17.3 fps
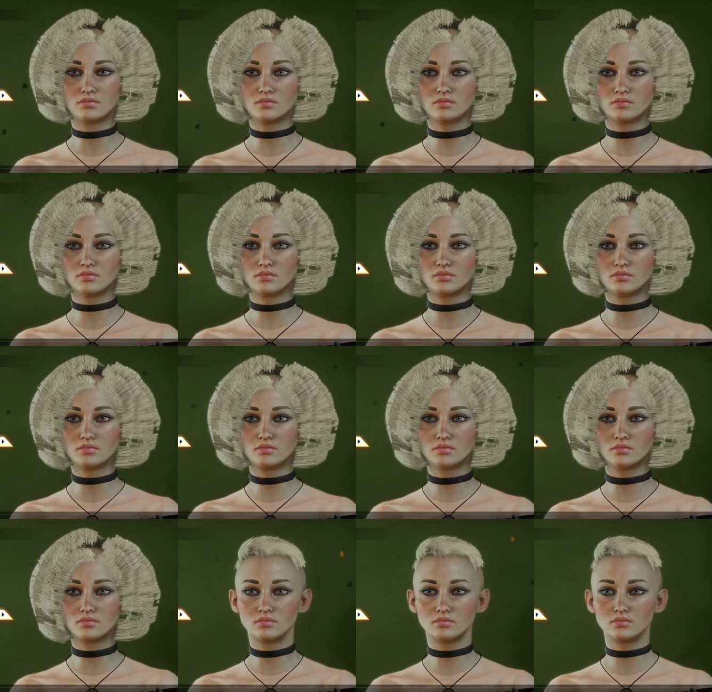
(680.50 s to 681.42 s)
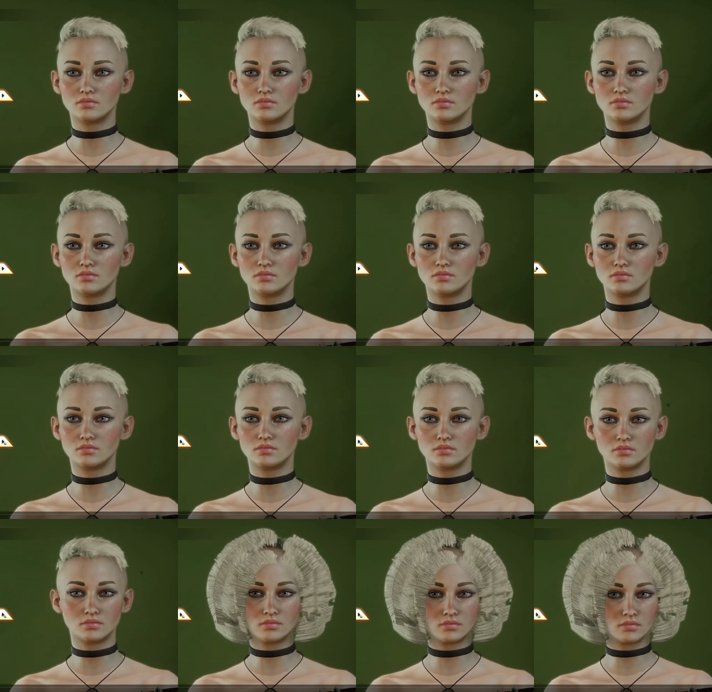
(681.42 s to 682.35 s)

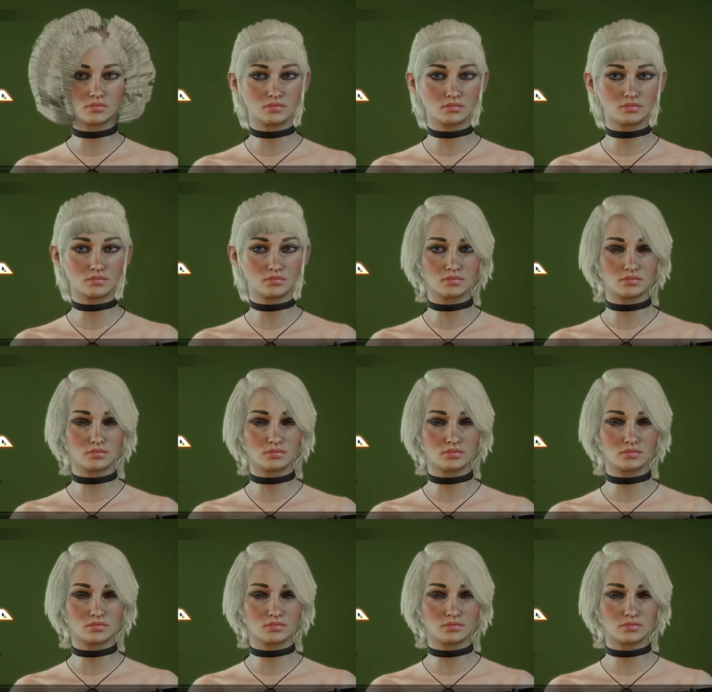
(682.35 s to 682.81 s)
[no speech]